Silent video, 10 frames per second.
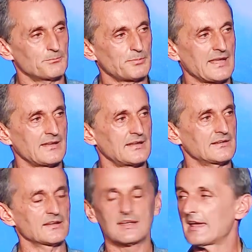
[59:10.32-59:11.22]
the
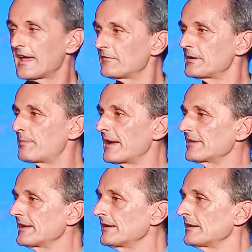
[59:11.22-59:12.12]
planet.
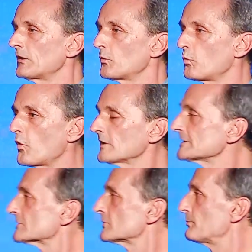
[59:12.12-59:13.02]
Everybody
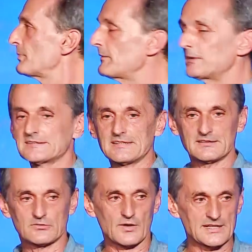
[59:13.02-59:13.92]
wants to be with
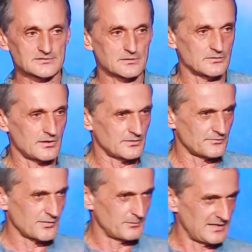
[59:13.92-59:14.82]
it, tries to learn
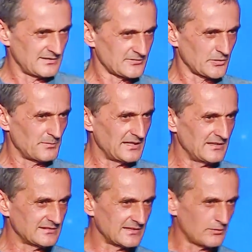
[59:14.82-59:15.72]
from it. So
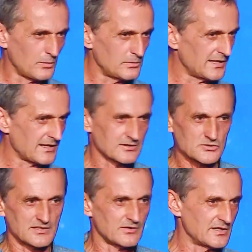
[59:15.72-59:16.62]
many, the whole young
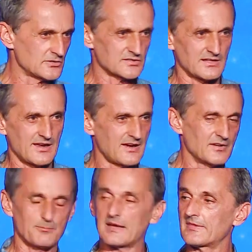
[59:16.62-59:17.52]
generation,
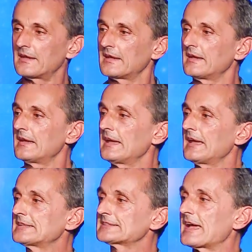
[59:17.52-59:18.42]
everybody.
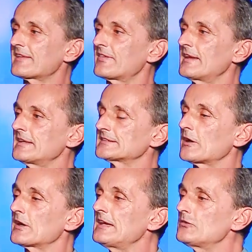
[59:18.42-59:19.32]
I think it's
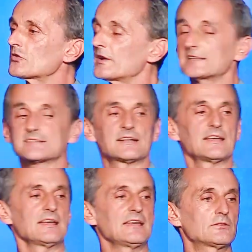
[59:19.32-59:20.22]
our interest
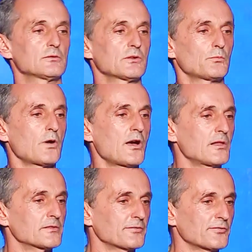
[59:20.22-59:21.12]
into the
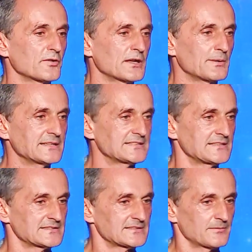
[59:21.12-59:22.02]
world of
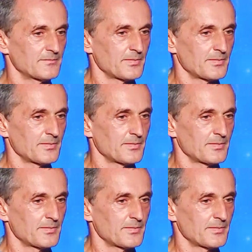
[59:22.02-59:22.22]
frequencies.